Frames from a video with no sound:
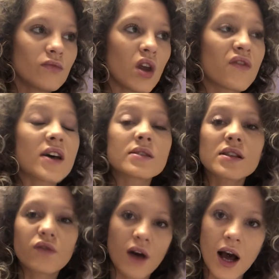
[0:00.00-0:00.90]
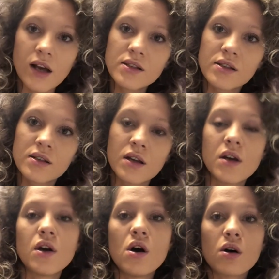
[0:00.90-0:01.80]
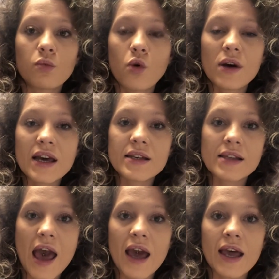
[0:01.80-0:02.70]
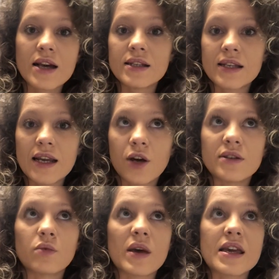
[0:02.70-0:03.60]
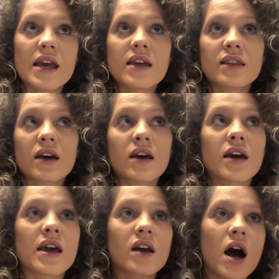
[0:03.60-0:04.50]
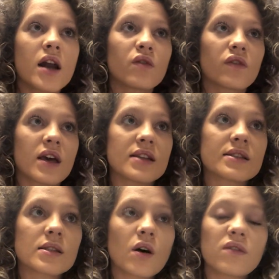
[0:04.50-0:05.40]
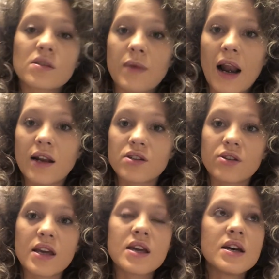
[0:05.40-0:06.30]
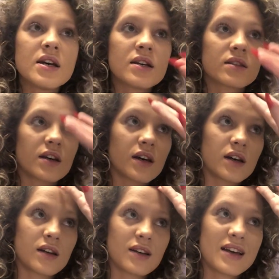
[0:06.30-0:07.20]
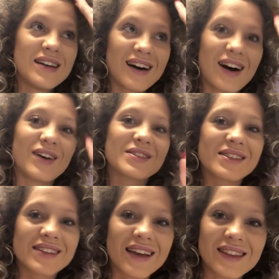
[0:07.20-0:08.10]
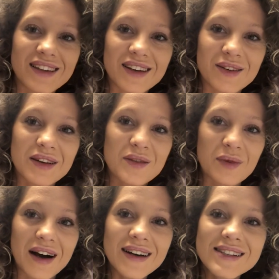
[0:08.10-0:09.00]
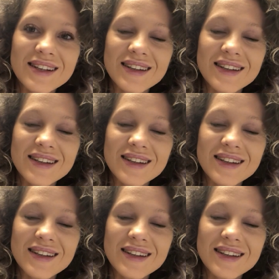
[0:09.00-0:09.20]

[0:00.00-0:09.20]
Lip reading: first things first, what is a deload week? It kind of is self-explanatory. The answers in the word.